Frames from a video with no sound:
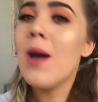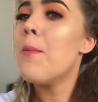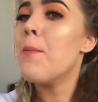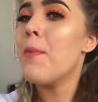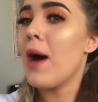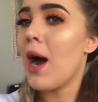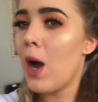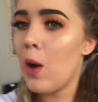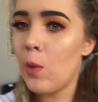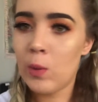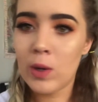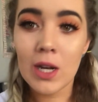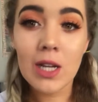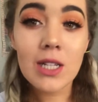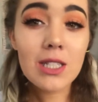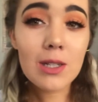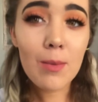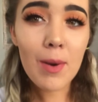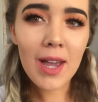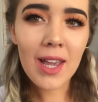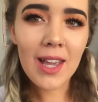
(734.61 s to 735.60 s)
But I went
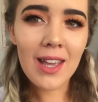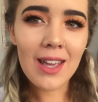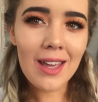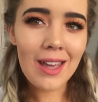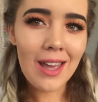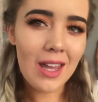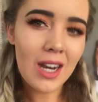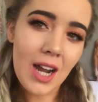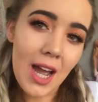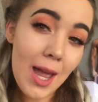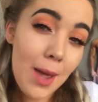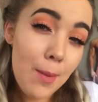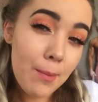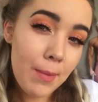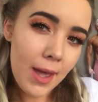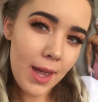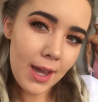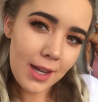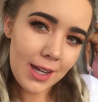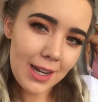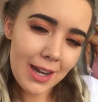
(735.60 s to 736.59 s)
into my hair and I am
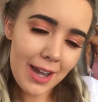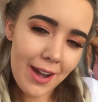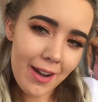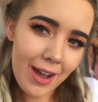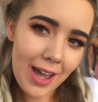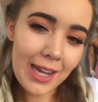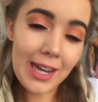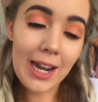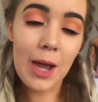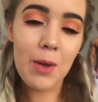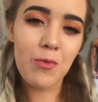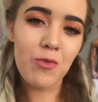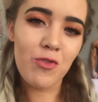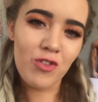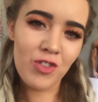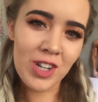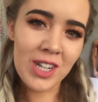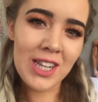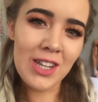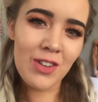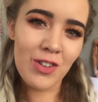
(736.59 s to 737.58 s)
back now, and I'm
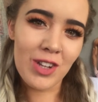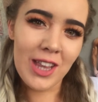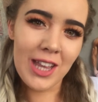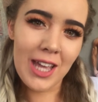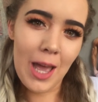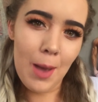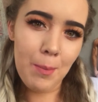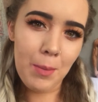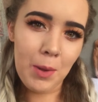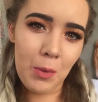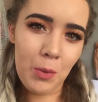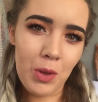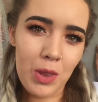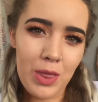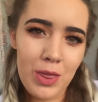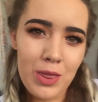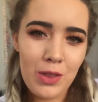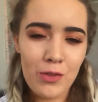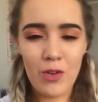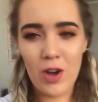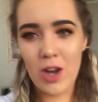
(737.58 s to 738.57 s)
really, really happy with
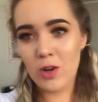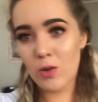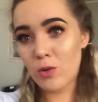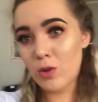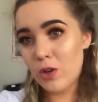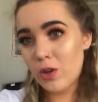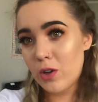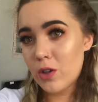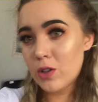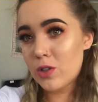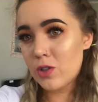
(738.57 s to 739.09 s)
the final look.